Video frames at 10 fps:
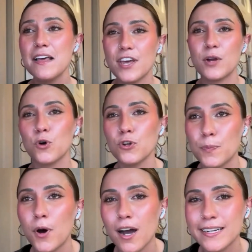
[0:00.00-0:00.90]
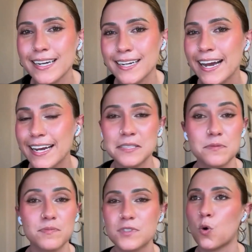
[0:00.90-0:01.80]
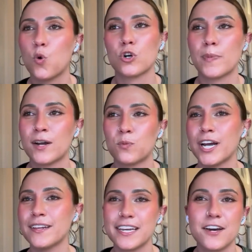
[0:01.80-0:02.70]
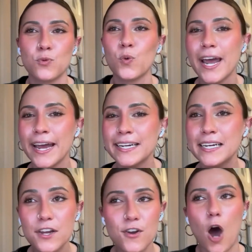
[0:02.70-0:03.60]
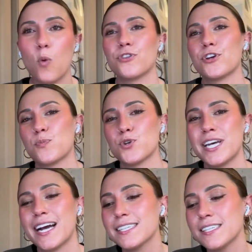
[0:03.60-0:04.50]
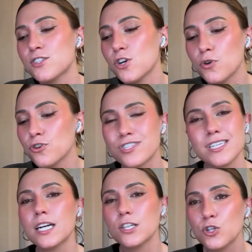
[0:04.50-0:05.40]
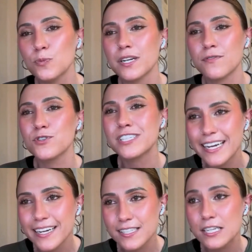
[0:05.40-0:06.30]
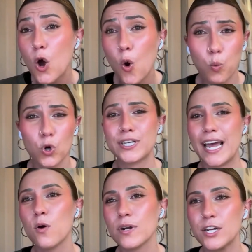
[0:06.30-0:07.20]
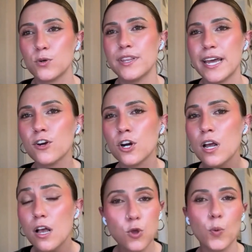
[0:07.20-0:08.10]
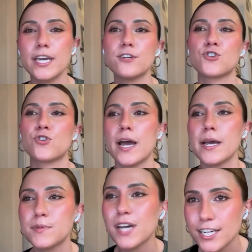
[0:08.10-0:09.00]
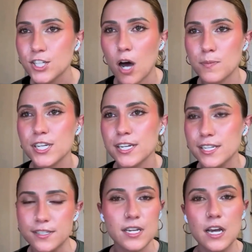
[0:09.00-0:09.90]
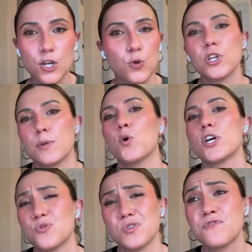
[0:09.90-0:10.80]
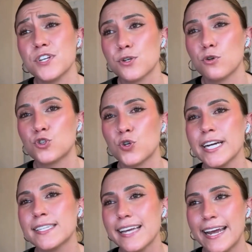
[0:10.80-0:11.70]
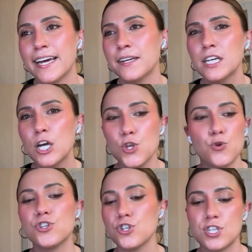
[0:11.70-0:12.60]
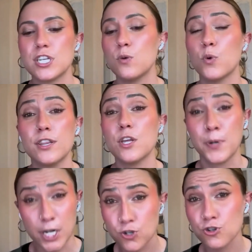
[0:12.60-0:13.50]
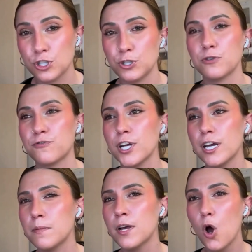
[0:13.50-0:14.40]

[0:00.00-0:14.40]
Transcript: They rolled the pocket and the quarterback ran the other way, not where they're protected. So you're seeing a little bit of those kinks work out here and there. The way you described Ty Thompson is you really point to his physical traits and you can just see when the picture's clear for him